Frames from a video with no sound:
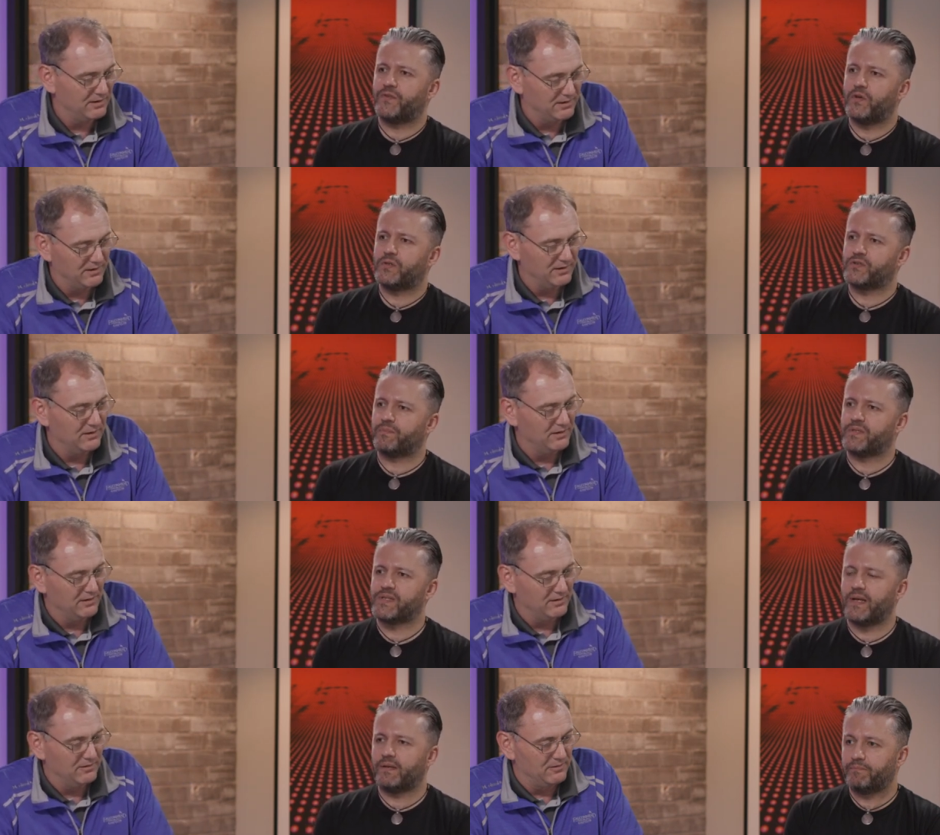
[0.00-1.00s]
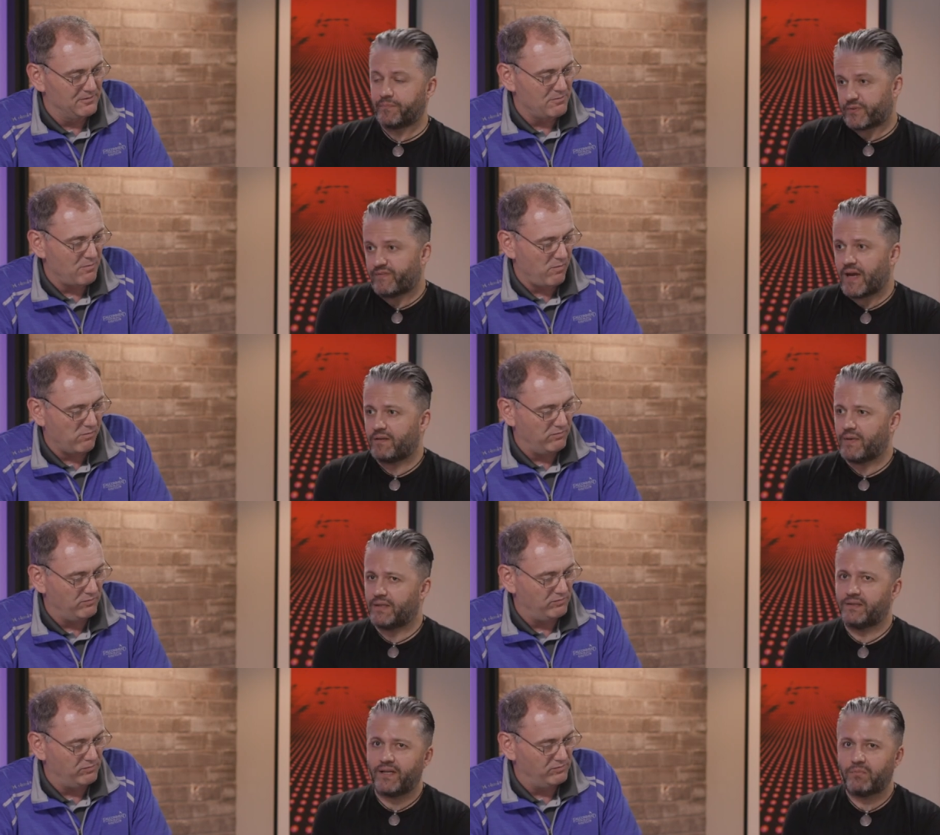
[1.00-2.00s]
Speaker 1: view, is represented provided by
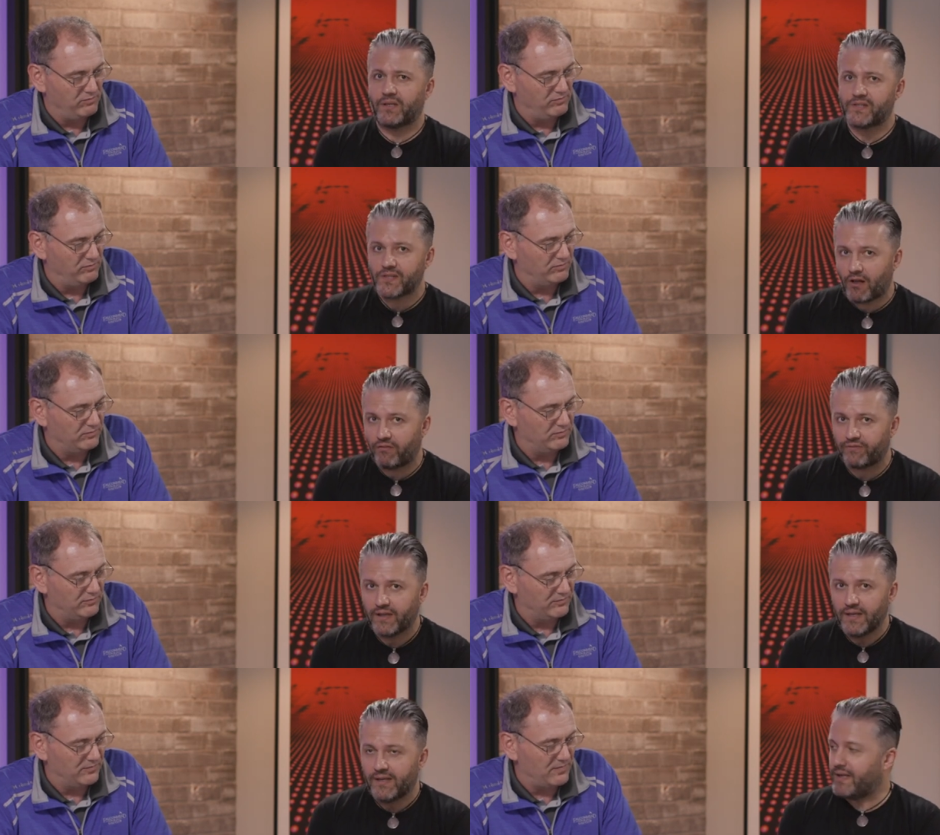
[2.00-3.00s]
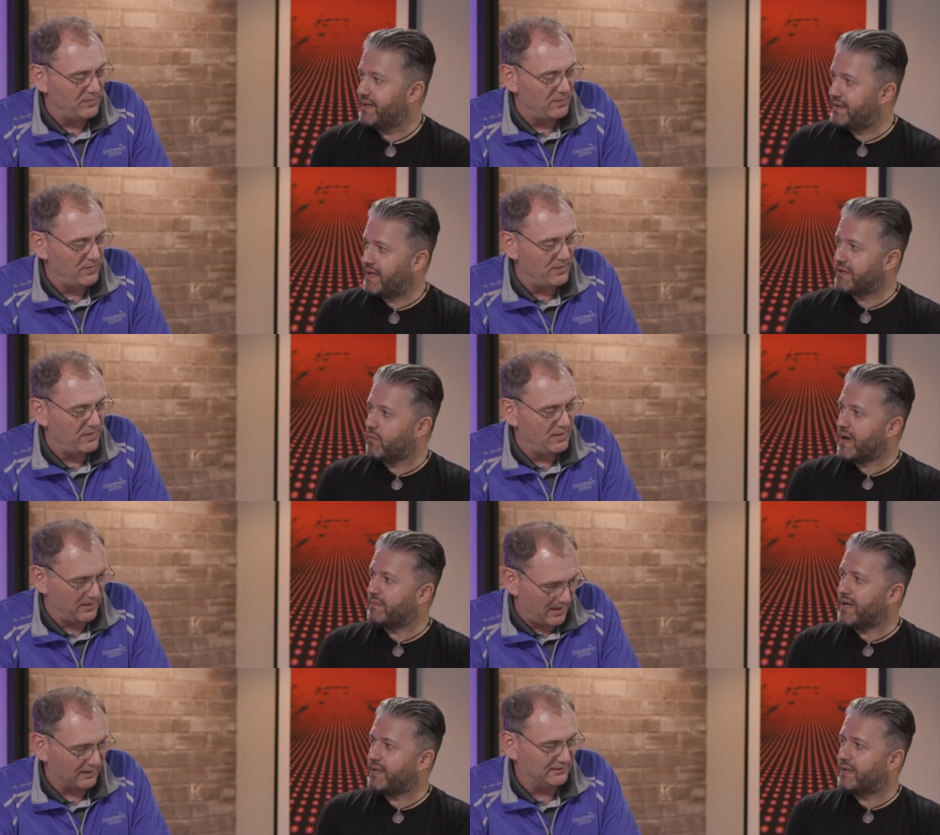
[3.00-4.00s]
the table itself and the other one
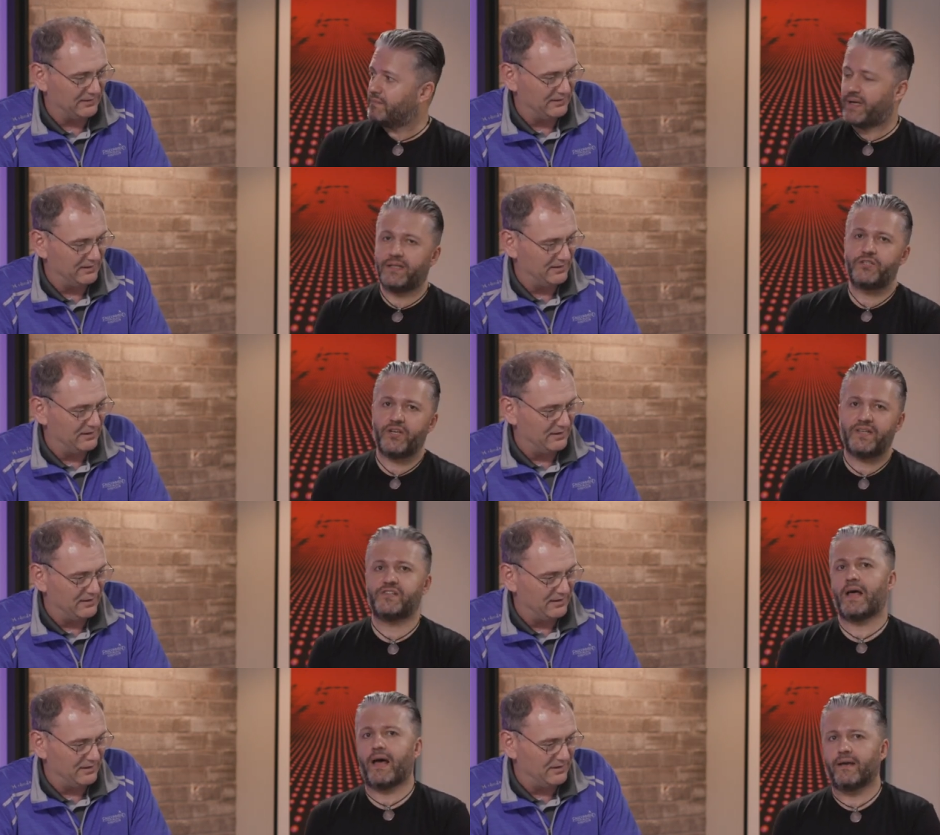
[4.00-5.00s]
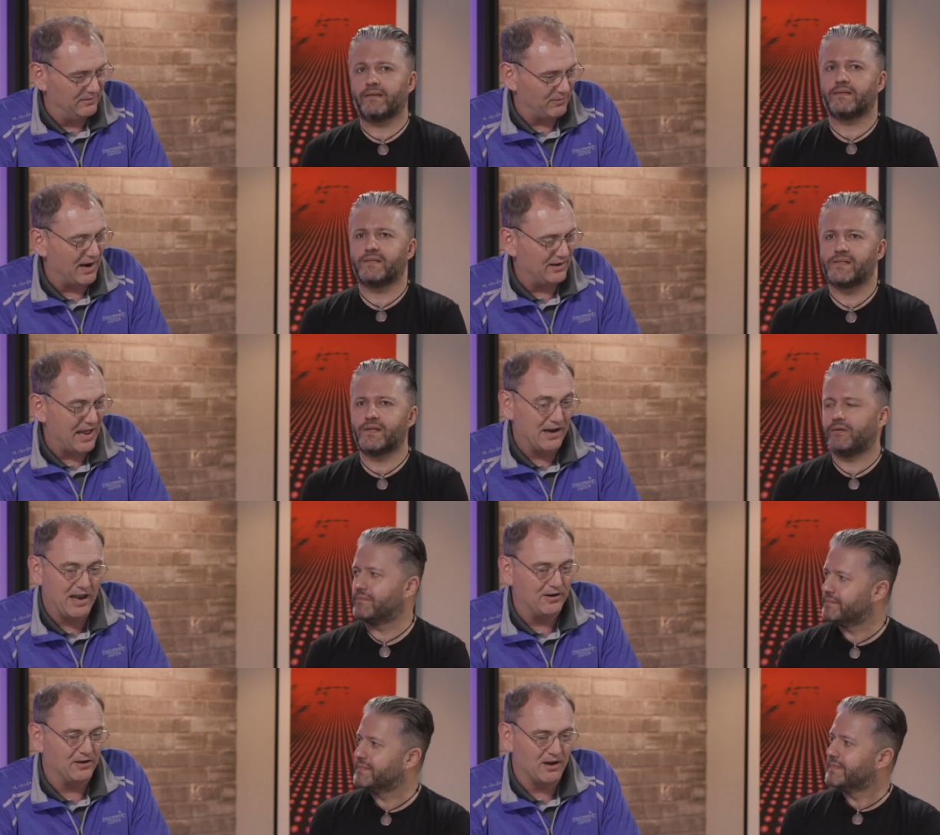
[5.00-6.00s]
by yes. the by the GSI. Right, so. and,
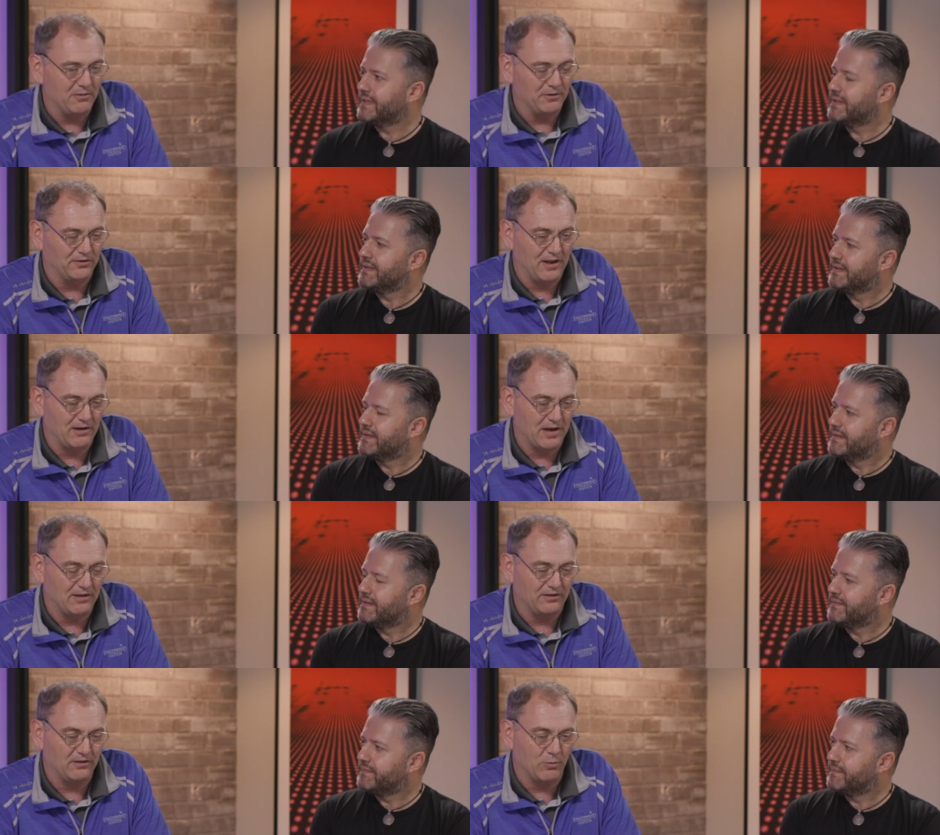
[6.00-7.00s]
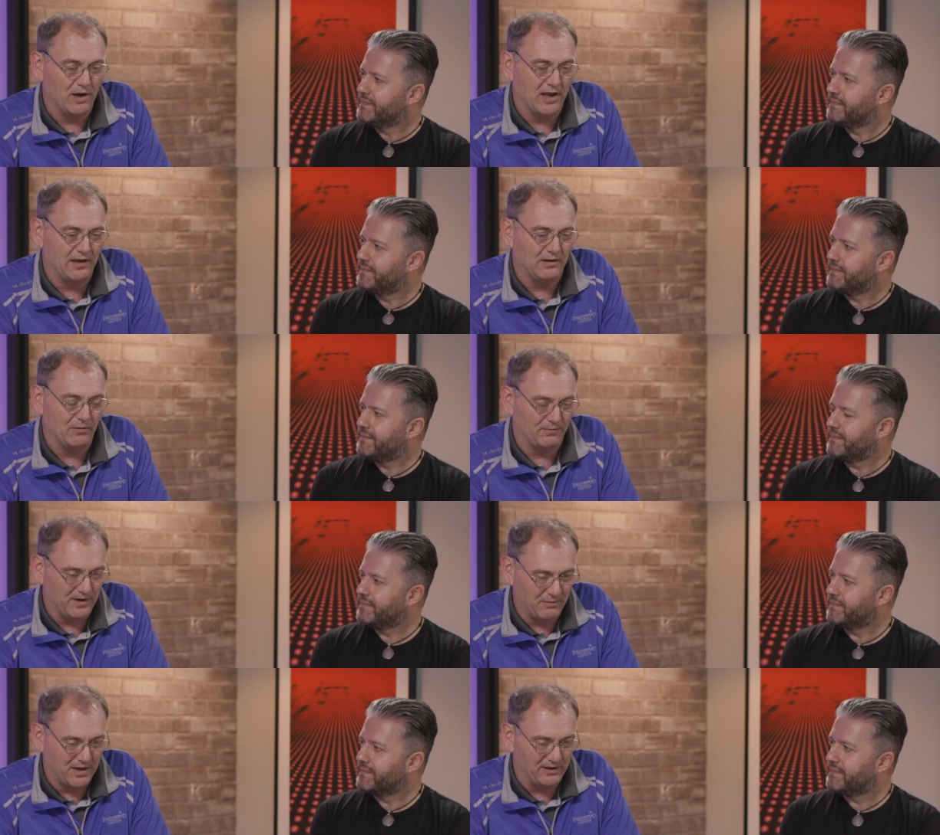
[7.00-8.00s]
and
Speaker 2: you can almost see, and, and this is why
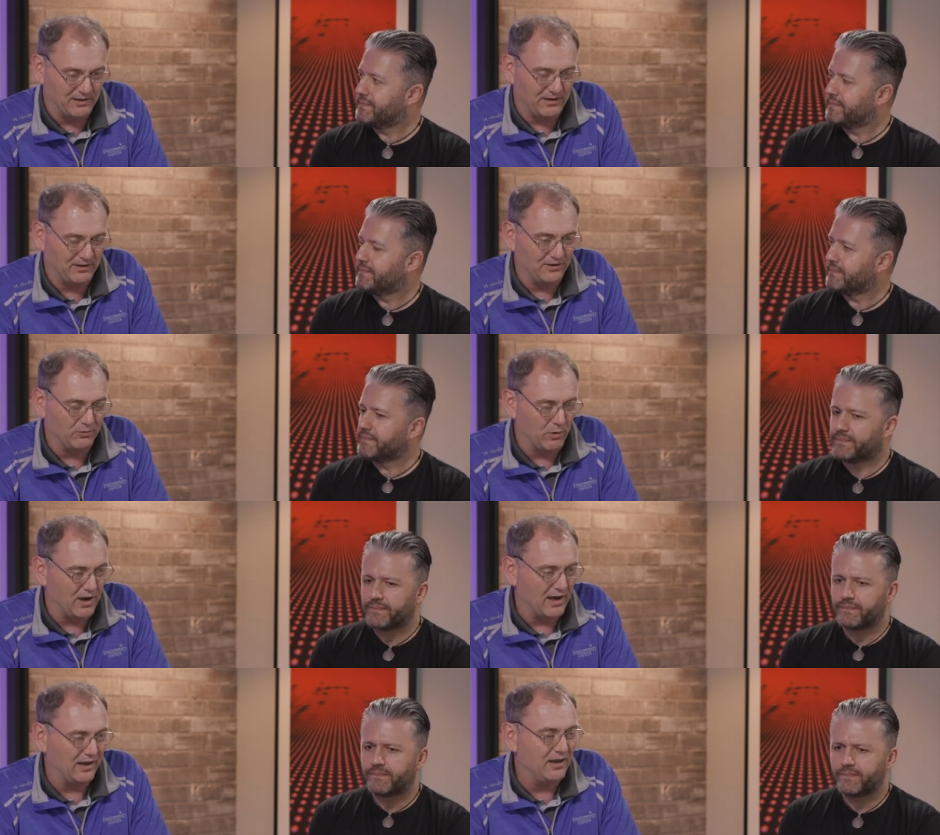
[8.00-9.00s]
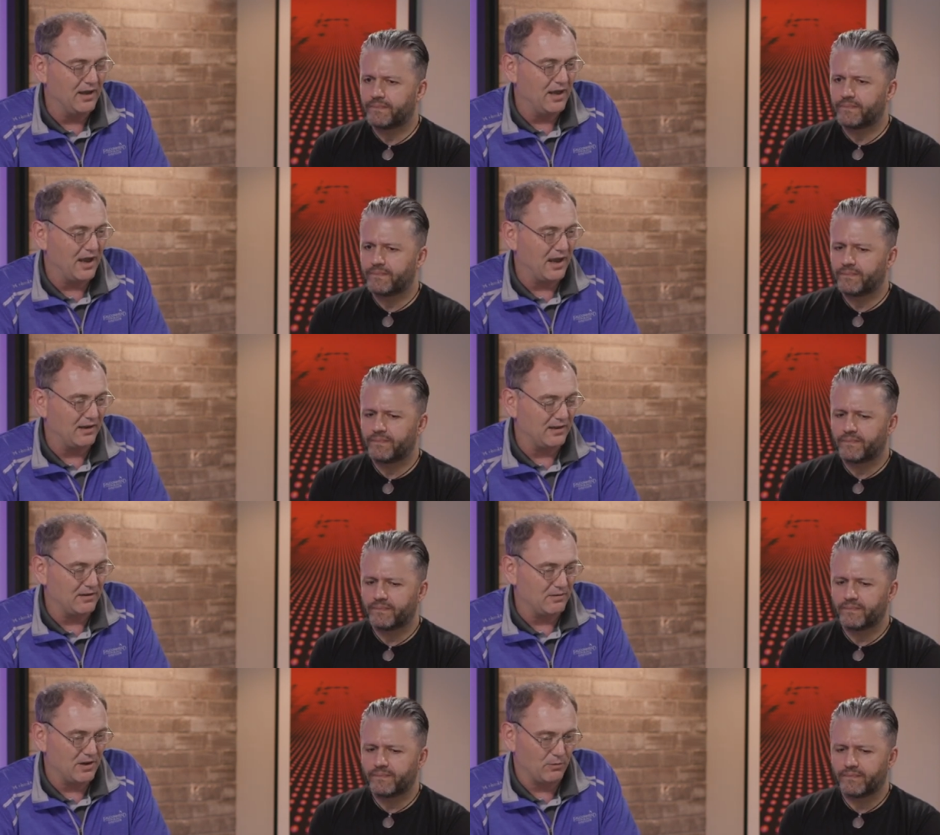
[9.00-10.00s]
fundamentally, this is why uh,
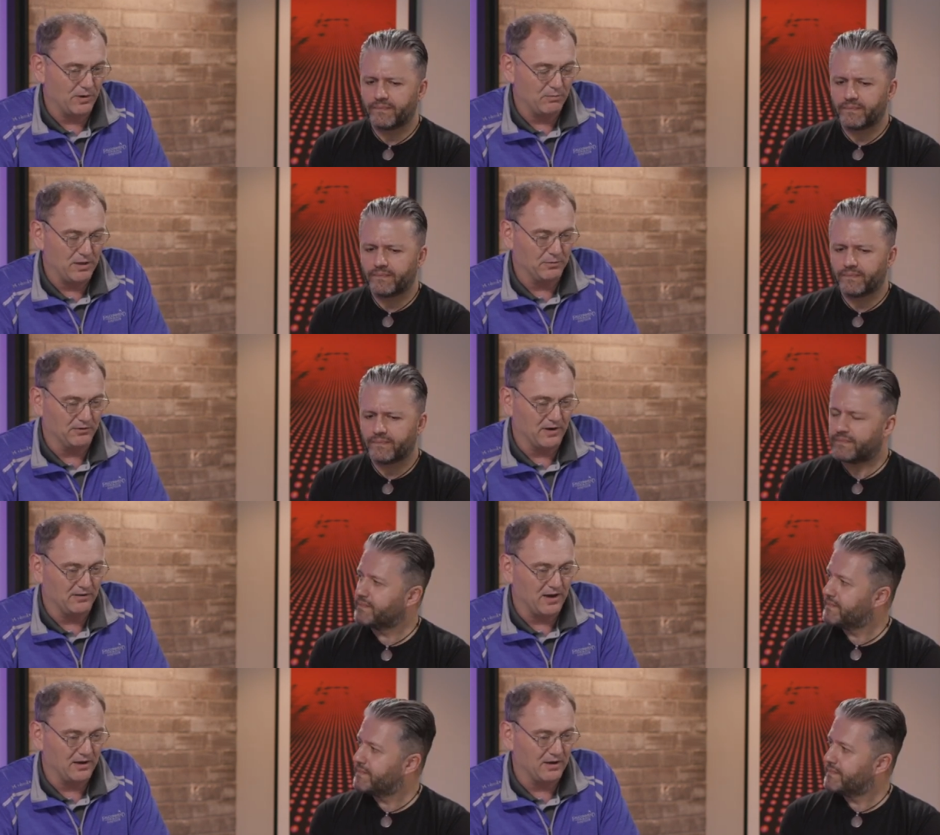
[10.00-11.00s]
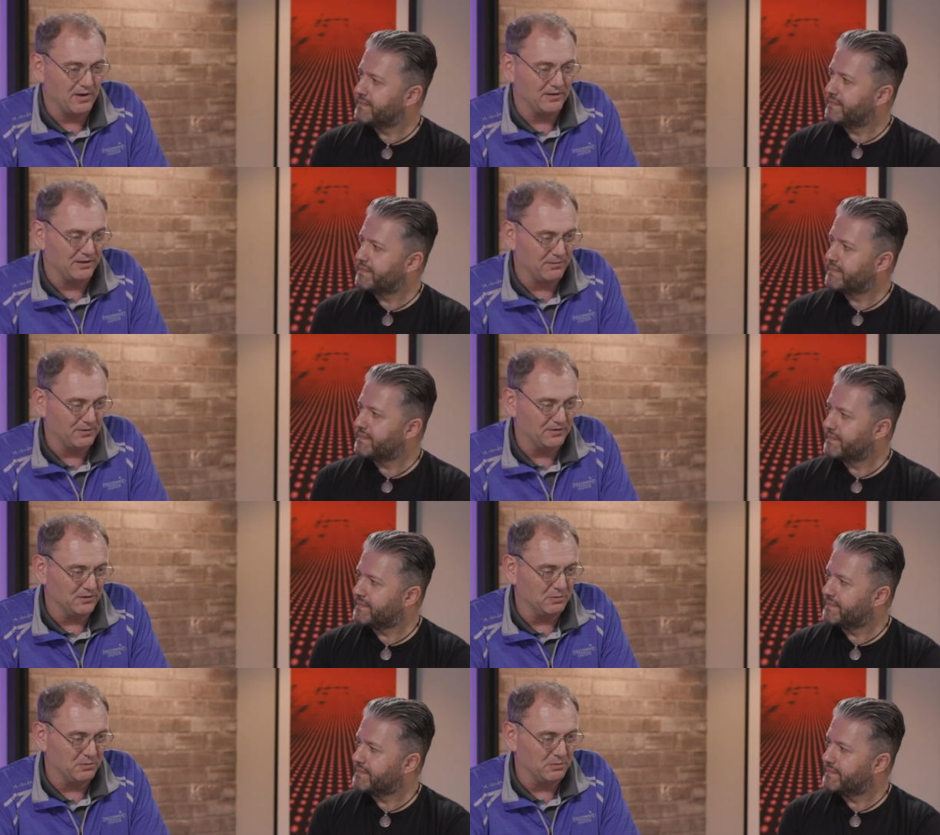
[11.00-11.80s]
the, you know when people start talking about the differences